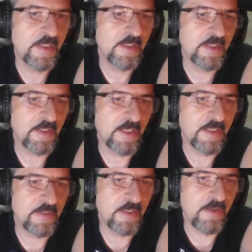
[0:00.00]
And
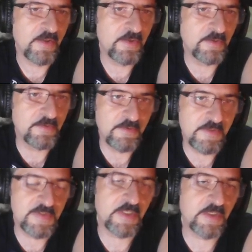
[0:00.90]

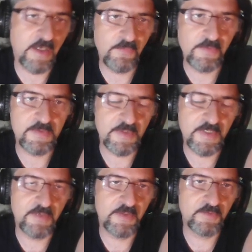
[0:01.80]
this deck obviously
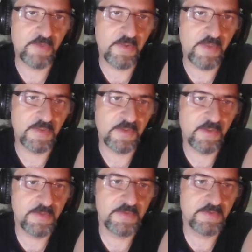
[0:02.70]
cannot run that
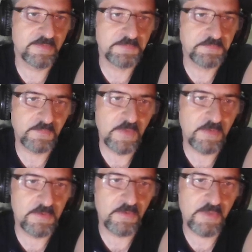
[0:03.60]
card,
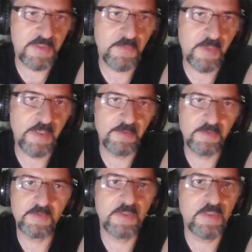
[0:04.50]
so that's why
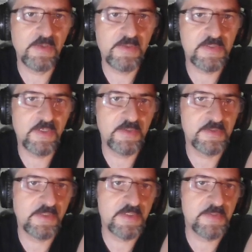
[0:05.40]
this card is
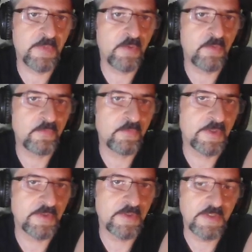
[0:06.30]
less powerful
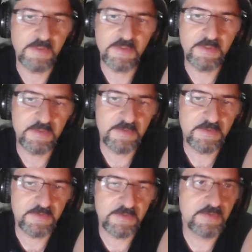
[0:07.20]
in
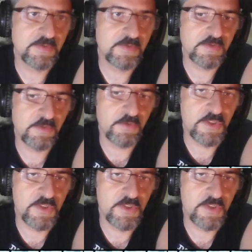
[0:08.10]
Koshi